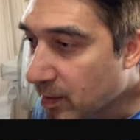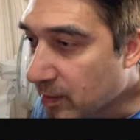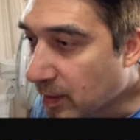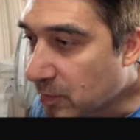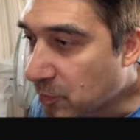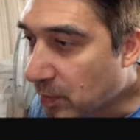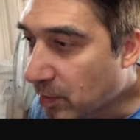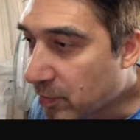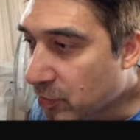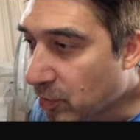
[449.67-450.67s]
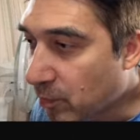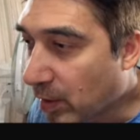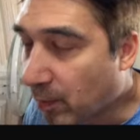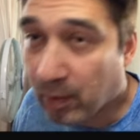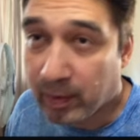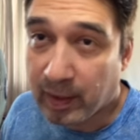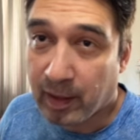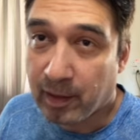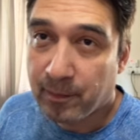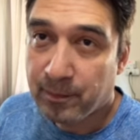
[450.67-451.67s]
These videos should be about
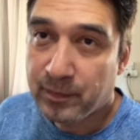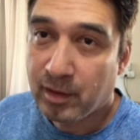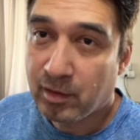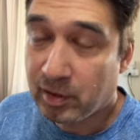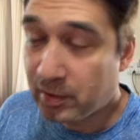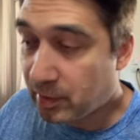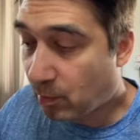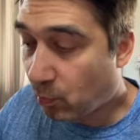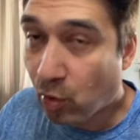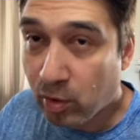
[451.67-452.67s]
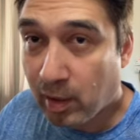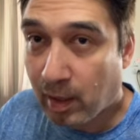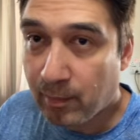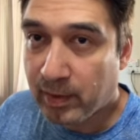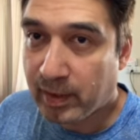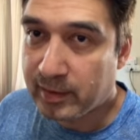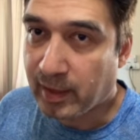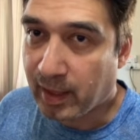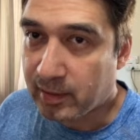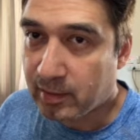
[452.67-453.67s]
AI. Well, this is a more complex
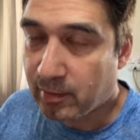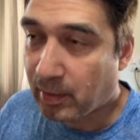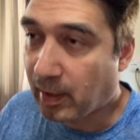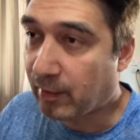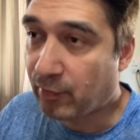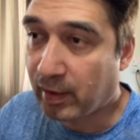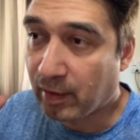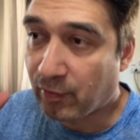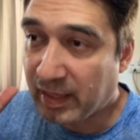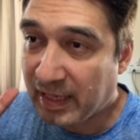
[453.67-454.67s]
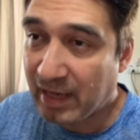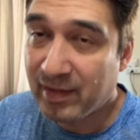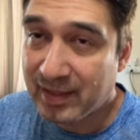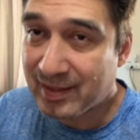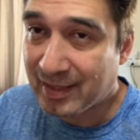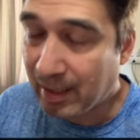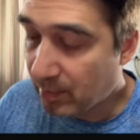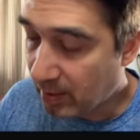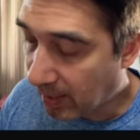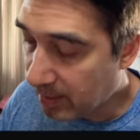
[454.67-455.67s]
task, but if I gave it the same
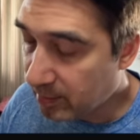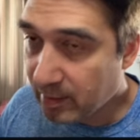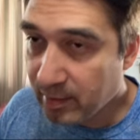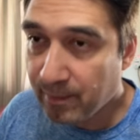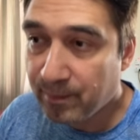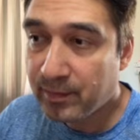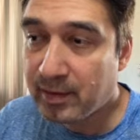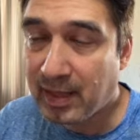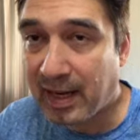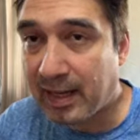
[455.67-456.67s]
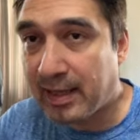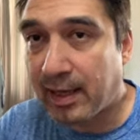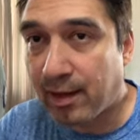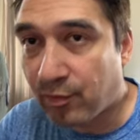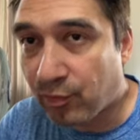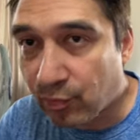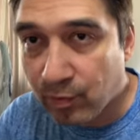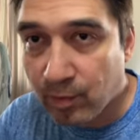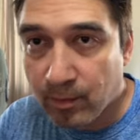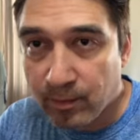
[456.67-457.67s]
task that I gave
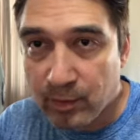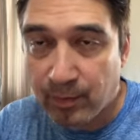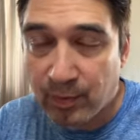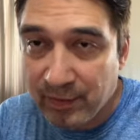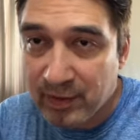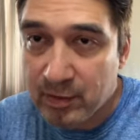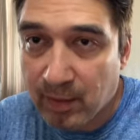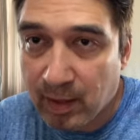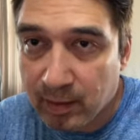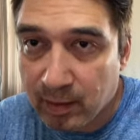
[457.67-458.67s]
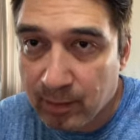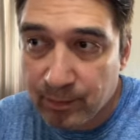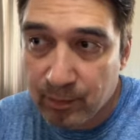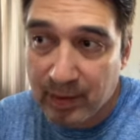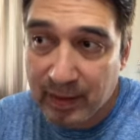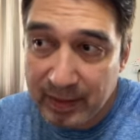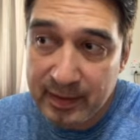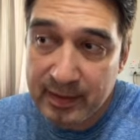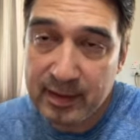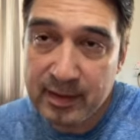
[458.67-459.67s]
the previous model, because
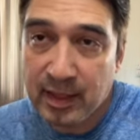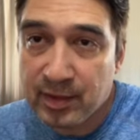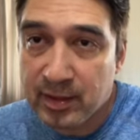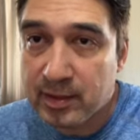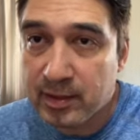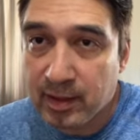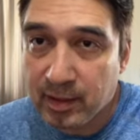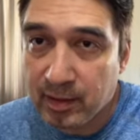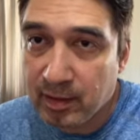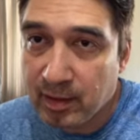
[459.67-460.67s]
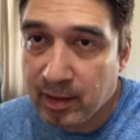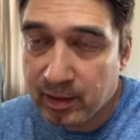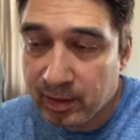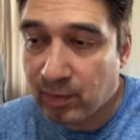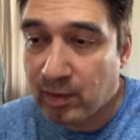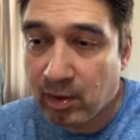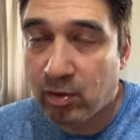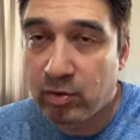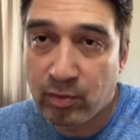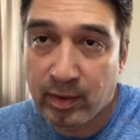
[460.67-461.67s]
this is saved as a skill, this will
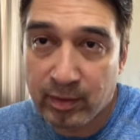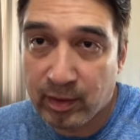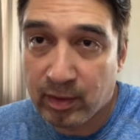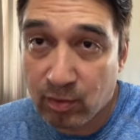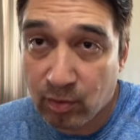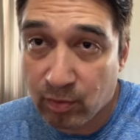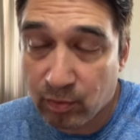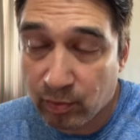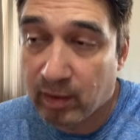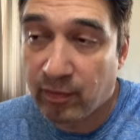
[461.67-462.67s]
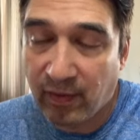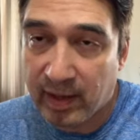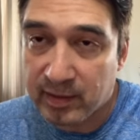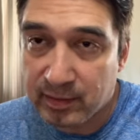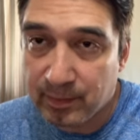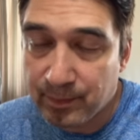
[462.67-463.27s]
go through it real fast.